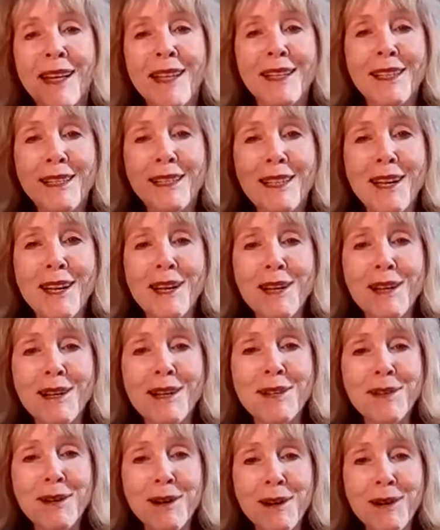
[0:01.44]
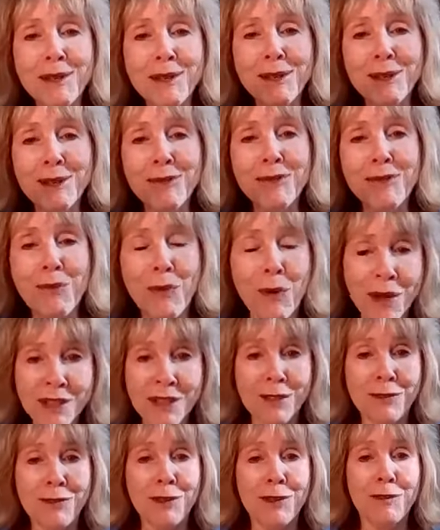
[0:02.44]
Hello, all you
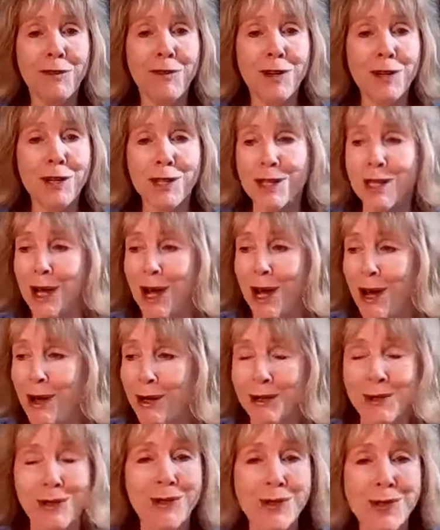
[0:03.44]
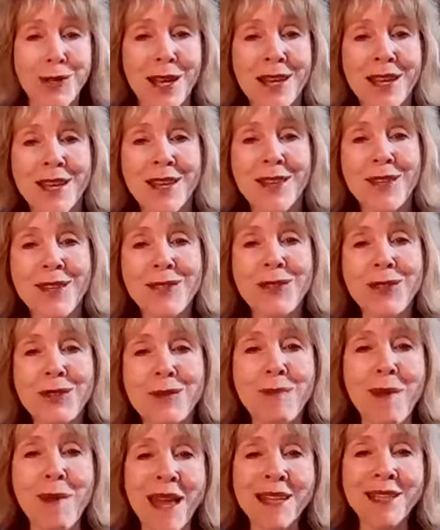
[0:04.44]
wonderful Virgos. This
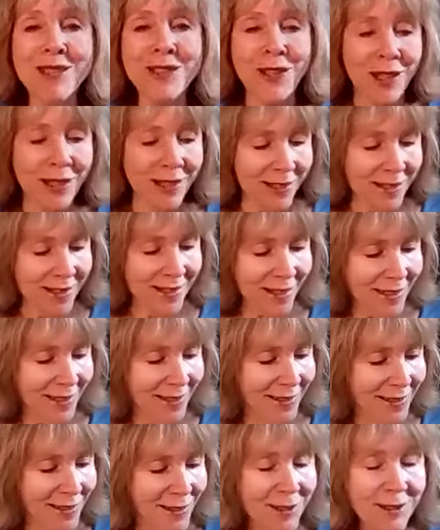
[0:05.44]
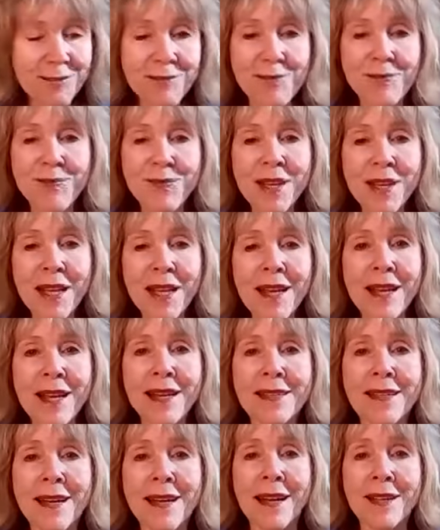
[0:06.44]
is Maxine Taylor,
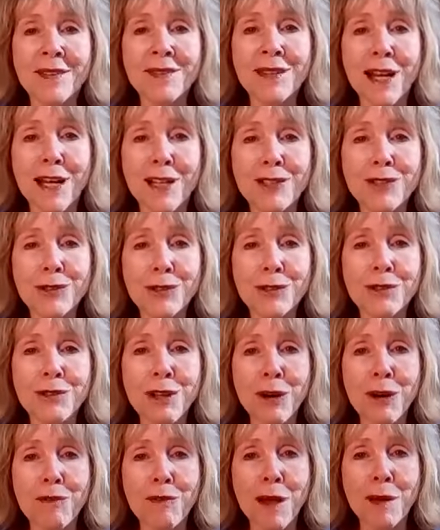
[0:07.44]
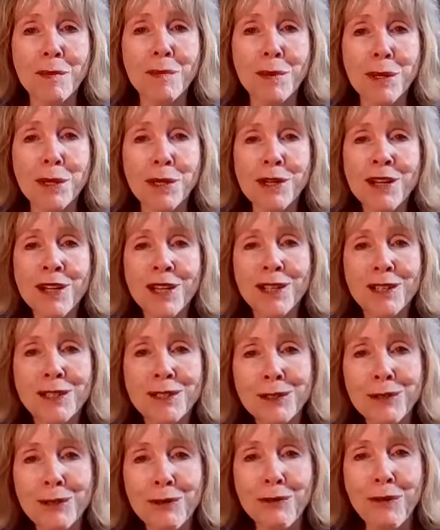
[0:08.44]
and I've got your November
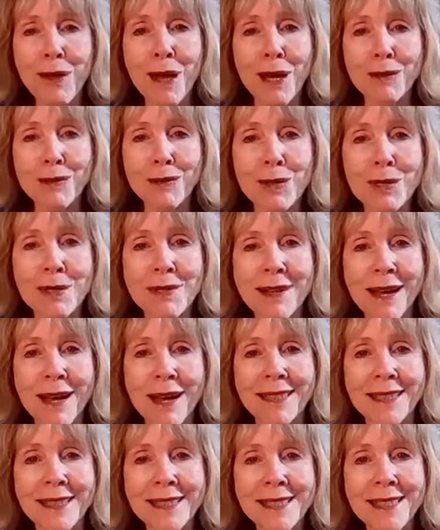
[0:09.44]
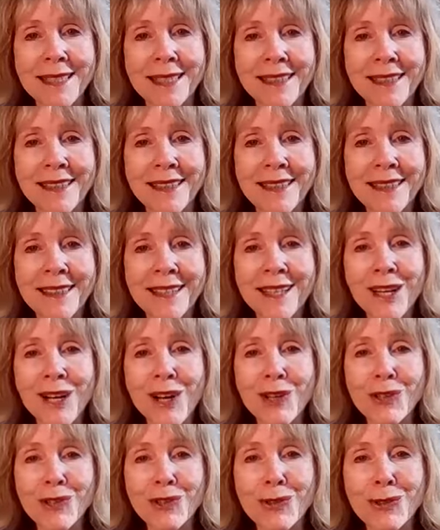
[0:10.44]
2019
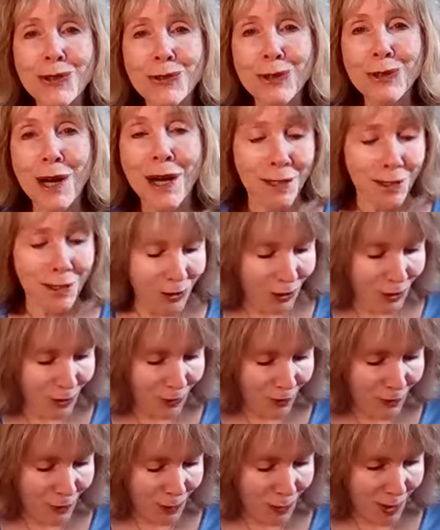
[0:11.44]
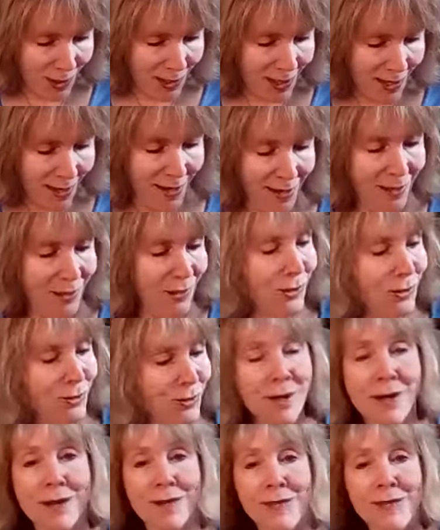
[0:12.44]
astrology
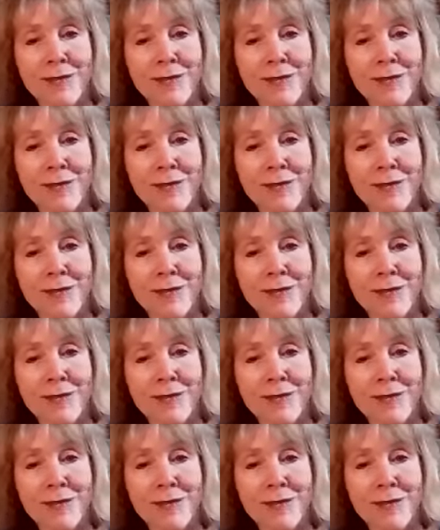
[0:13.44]
forecast.